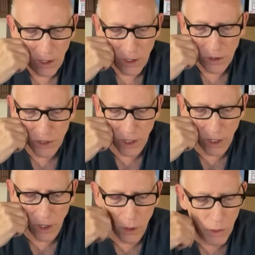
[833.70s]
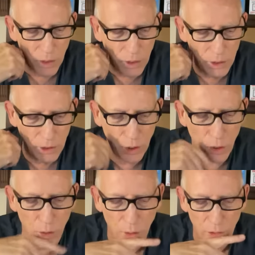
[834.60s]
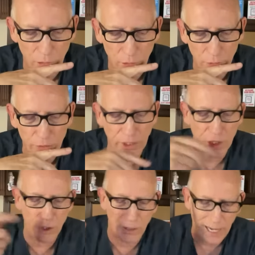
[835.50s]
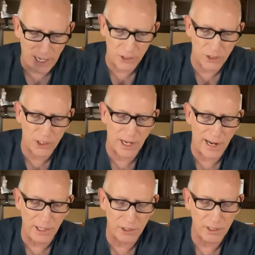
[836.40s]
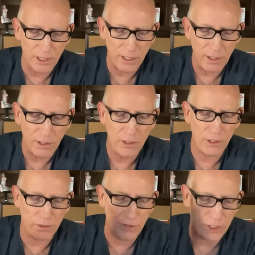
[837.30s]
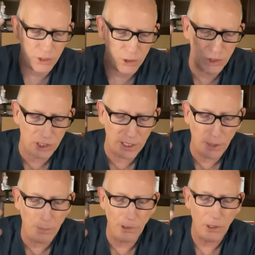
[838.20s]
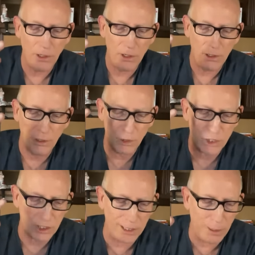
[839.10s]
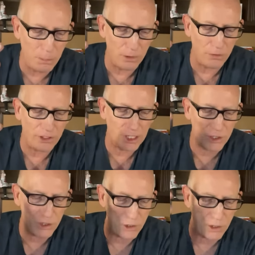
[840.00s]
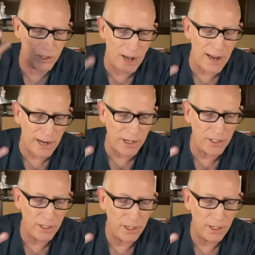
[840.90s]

So you fix your exercise to fix your sleep. Your sleep fixes your diet.